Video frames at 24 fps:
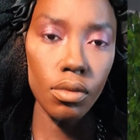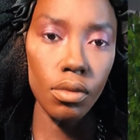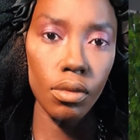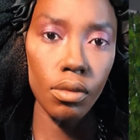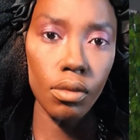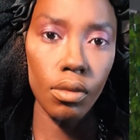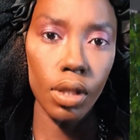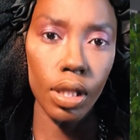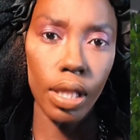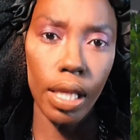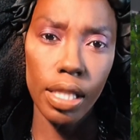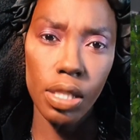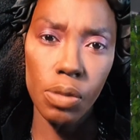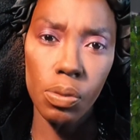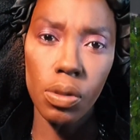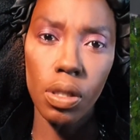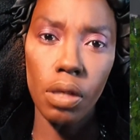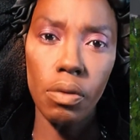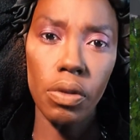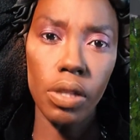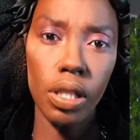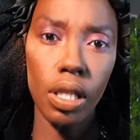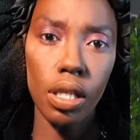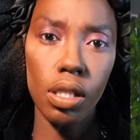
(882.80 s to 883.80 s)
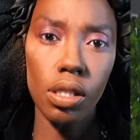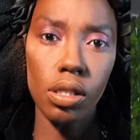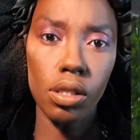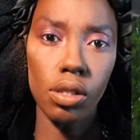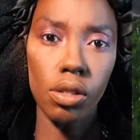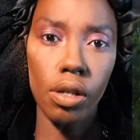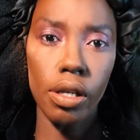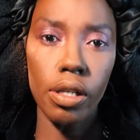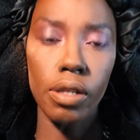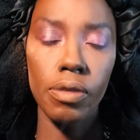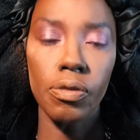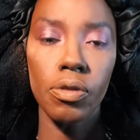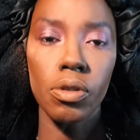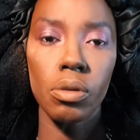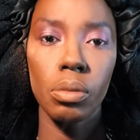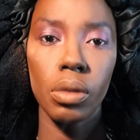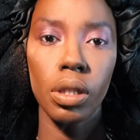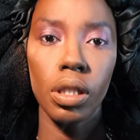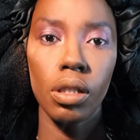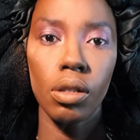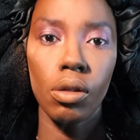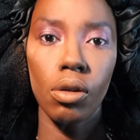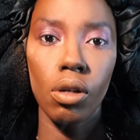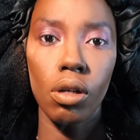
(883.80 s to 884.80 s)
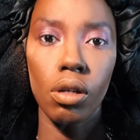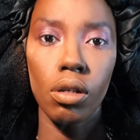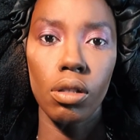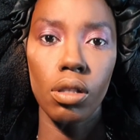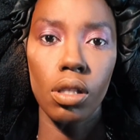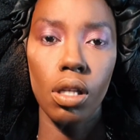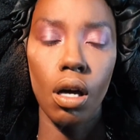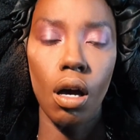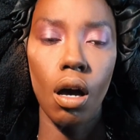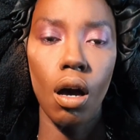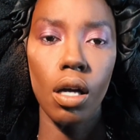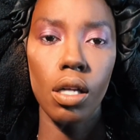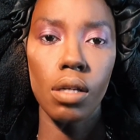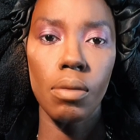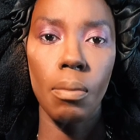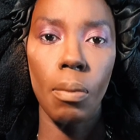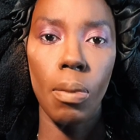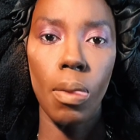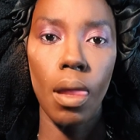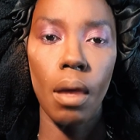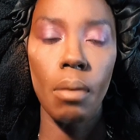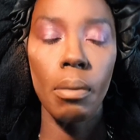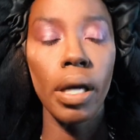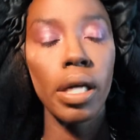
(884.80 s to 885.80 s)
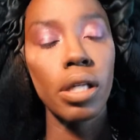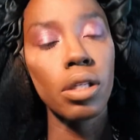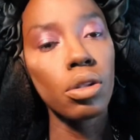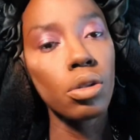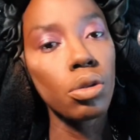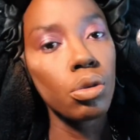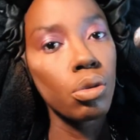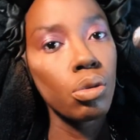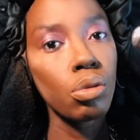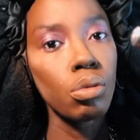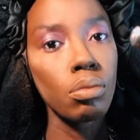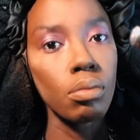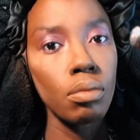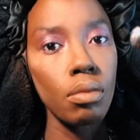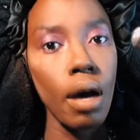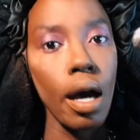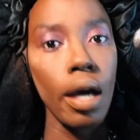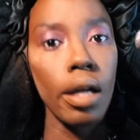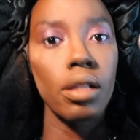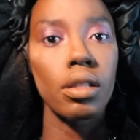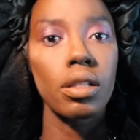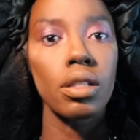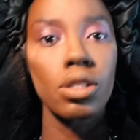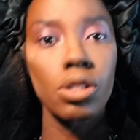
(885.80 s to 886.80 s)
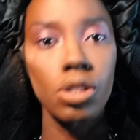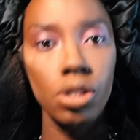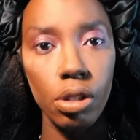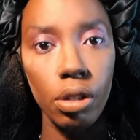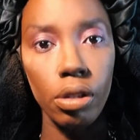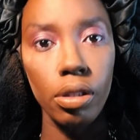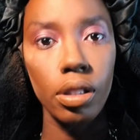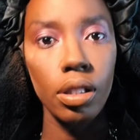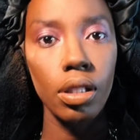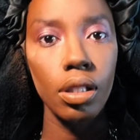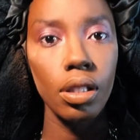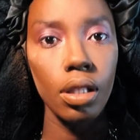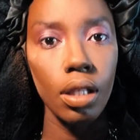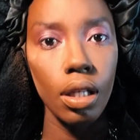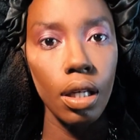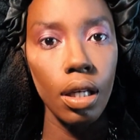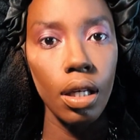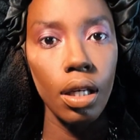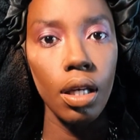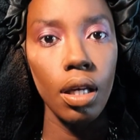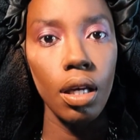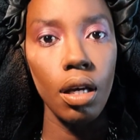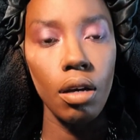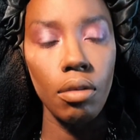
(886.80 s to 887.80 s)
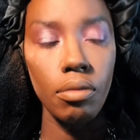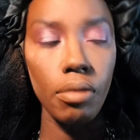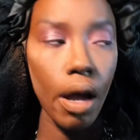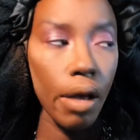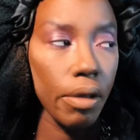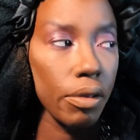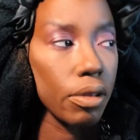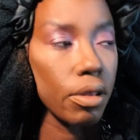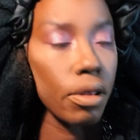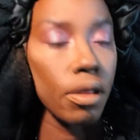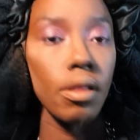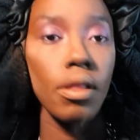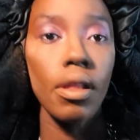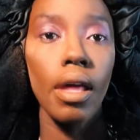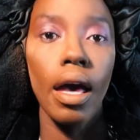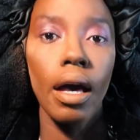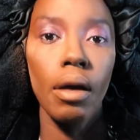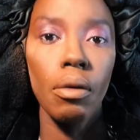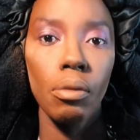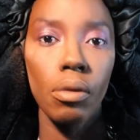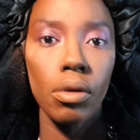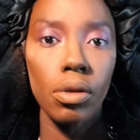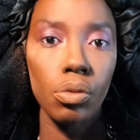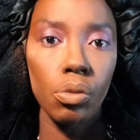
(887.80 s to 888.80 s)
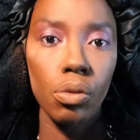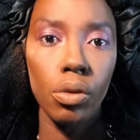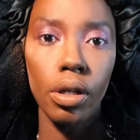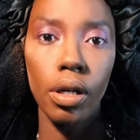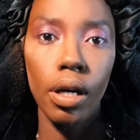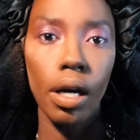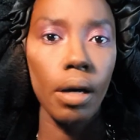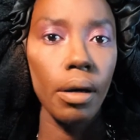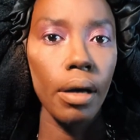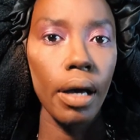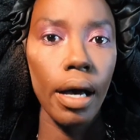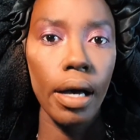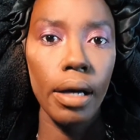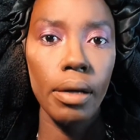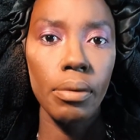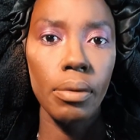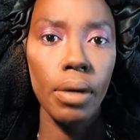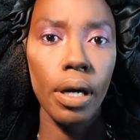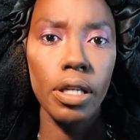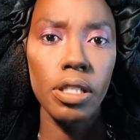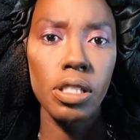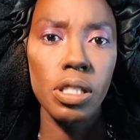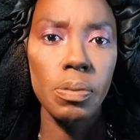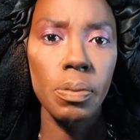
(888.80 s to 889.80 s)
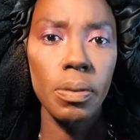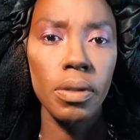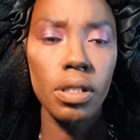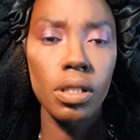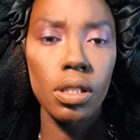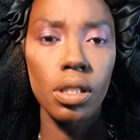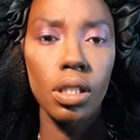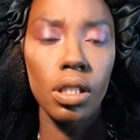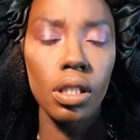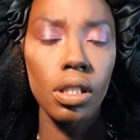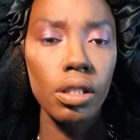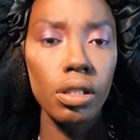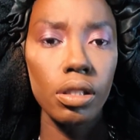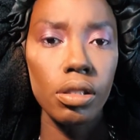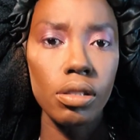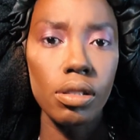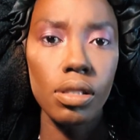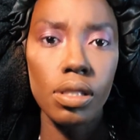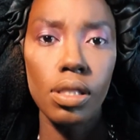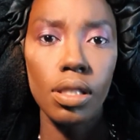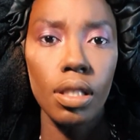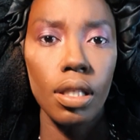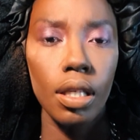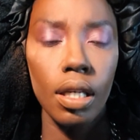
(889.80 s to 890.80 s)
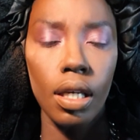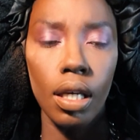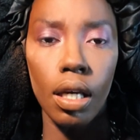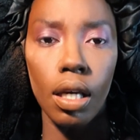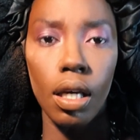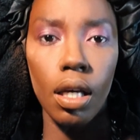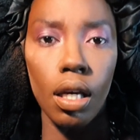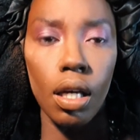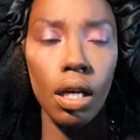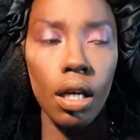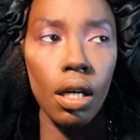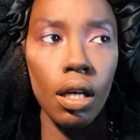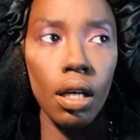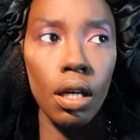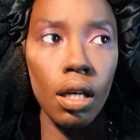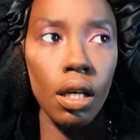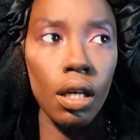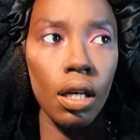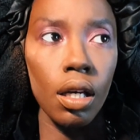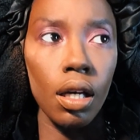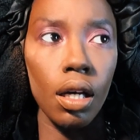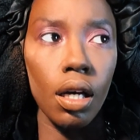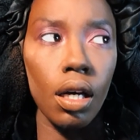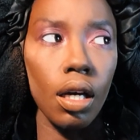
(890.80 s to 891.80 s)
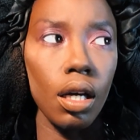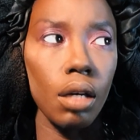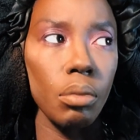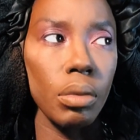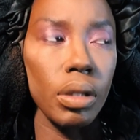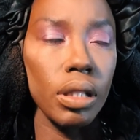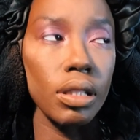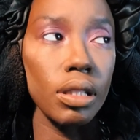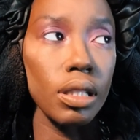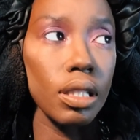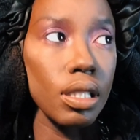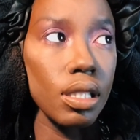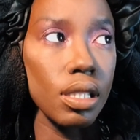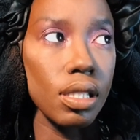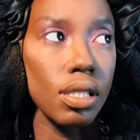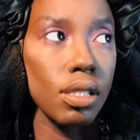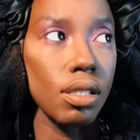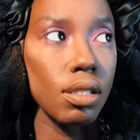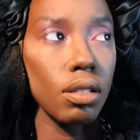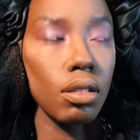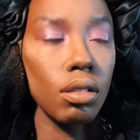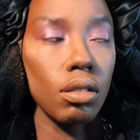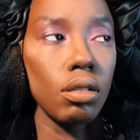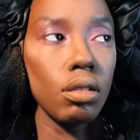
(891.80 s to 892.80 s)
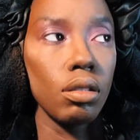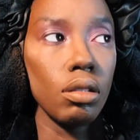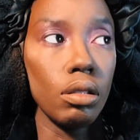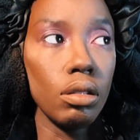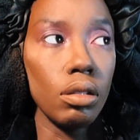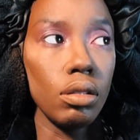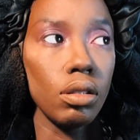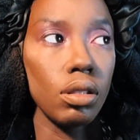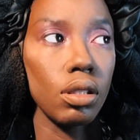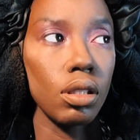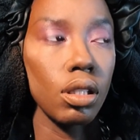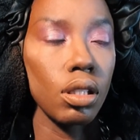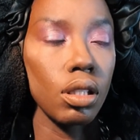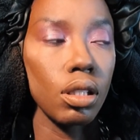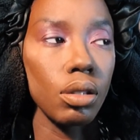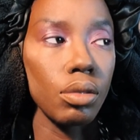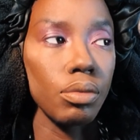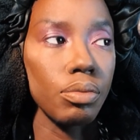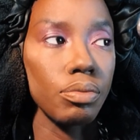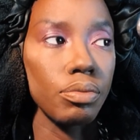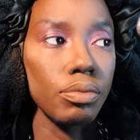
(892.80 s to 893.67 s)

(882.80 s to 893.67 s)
that's when everything started for me on my new modeling journey, rather than that one where I spent years, at least, I don't know,